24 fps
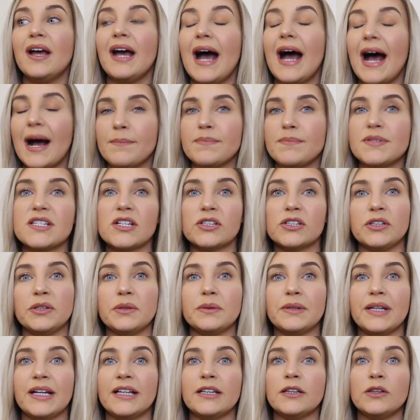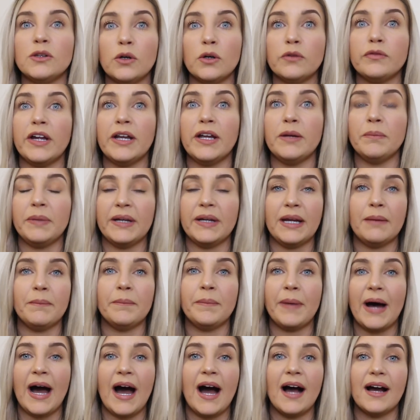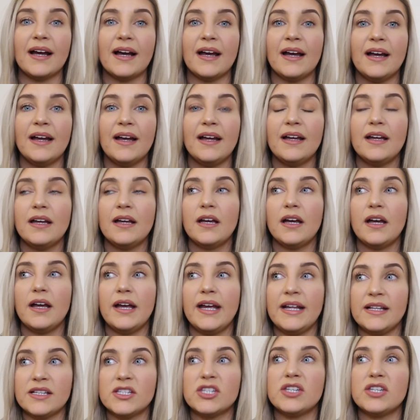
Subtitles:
absolutely loving being back in